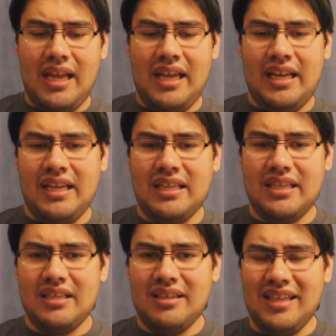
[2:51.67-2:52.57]

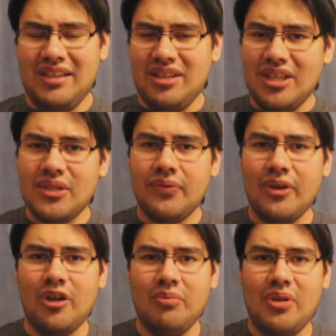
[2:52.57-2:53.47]
And in this
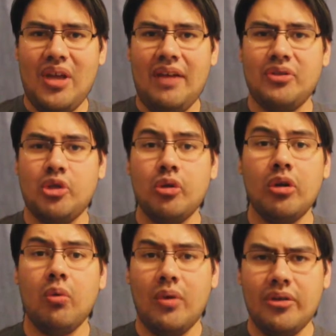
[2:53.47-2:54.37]
film, you have
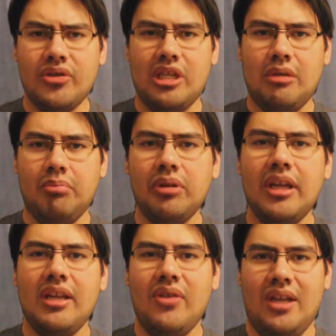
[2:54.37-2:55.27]
Stuart Wilson
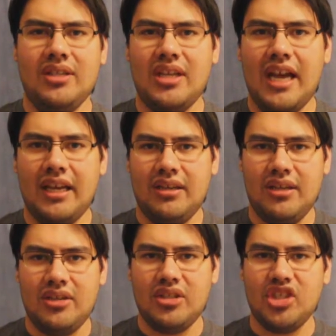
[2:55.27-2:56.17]
play the
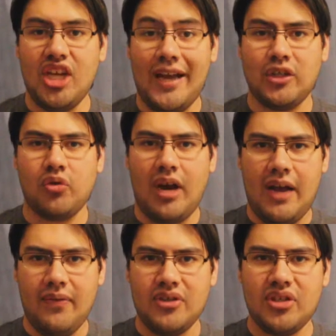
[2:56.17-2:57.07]
antagonist, Jack
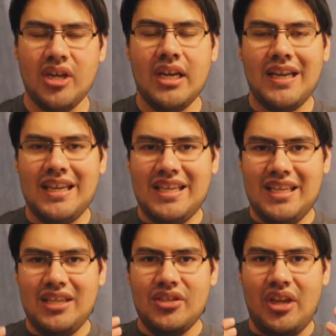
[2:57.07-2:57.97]
Travis.
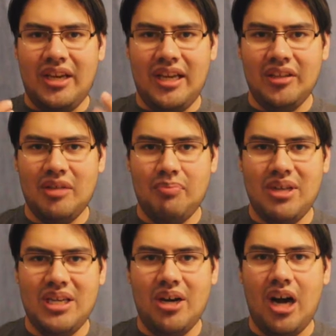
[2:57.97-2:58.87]
He's an
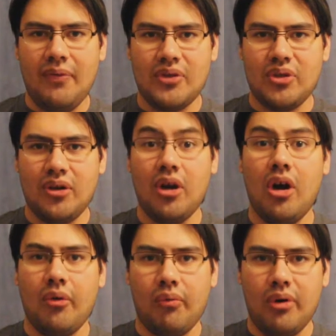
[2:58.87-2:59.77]
LAPD officer
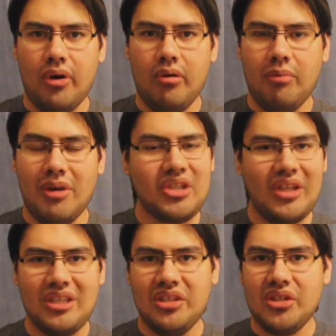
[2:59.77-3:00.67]
gone rogue, much
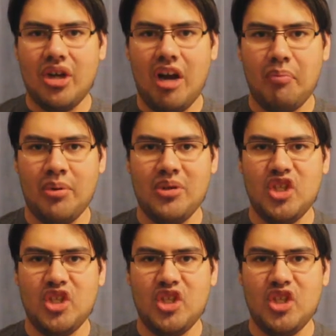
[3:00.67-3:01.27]
like Dennis Hopper in